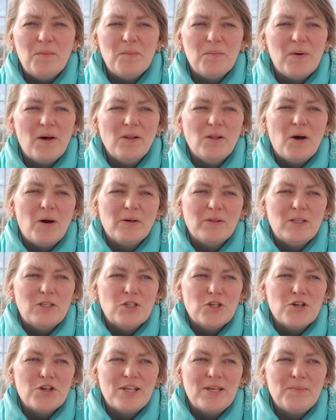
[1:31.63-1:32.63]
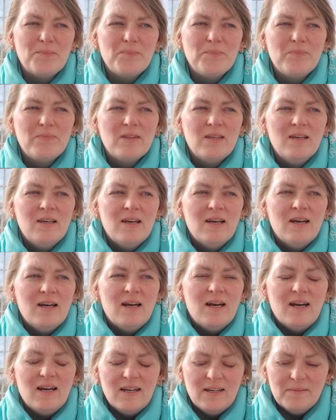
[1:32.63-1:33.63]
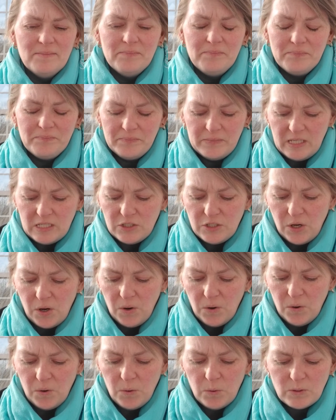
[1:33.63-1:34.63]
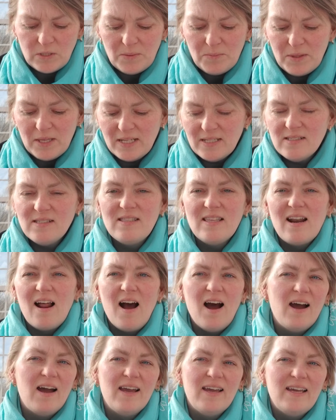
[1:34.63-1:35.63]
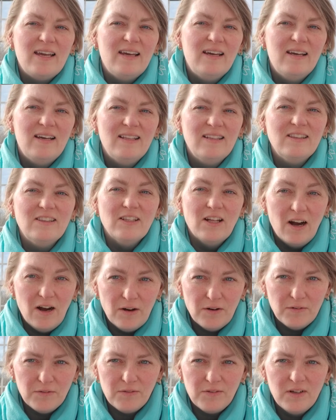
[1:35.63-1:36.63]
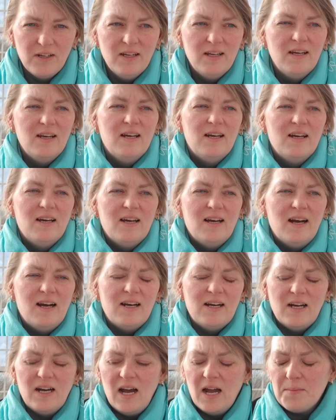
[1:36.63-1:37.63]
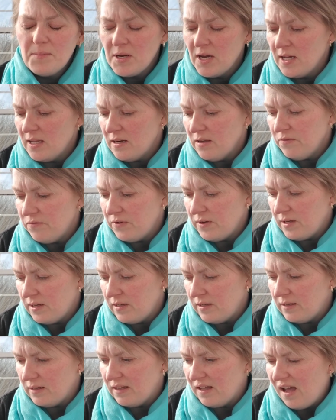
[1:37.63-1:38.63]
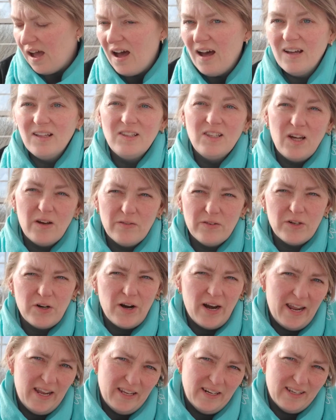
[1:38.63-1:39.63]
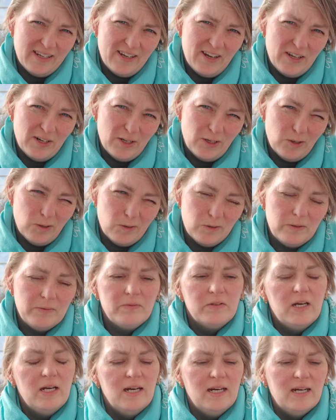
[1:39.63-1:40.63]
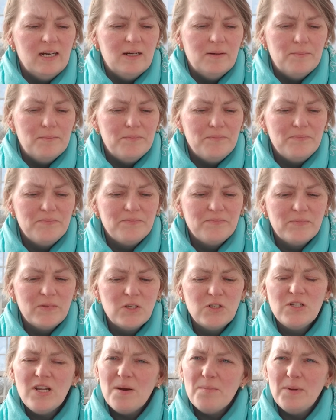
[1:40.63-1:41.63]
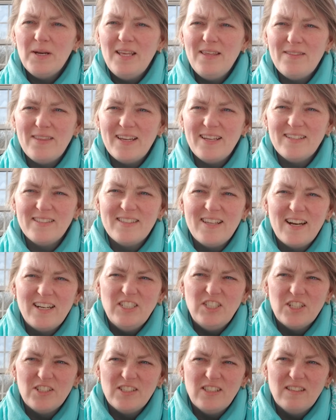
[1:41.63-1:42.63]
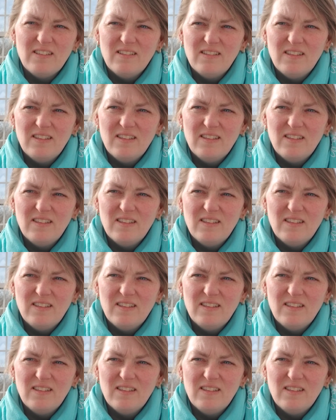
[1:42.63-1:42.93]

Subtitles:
along the journey. So some things that I love. I'm kind of a love it or hate it kind of girl. There's not many things that I just